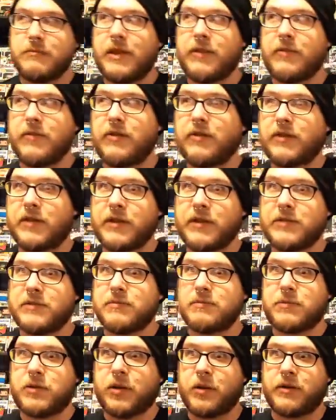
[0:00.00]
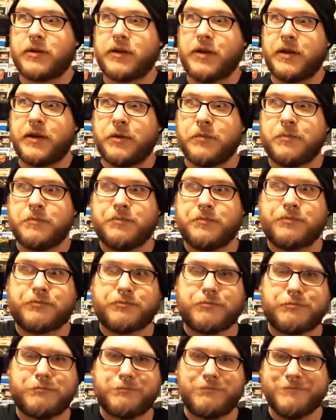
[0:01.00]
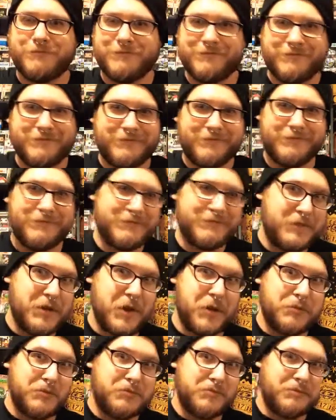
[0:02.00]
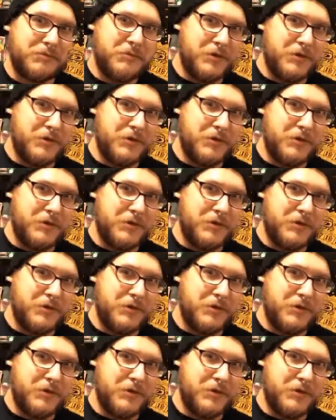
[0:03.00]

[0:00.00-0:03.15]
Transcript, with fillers: even if it is Sharknado. No,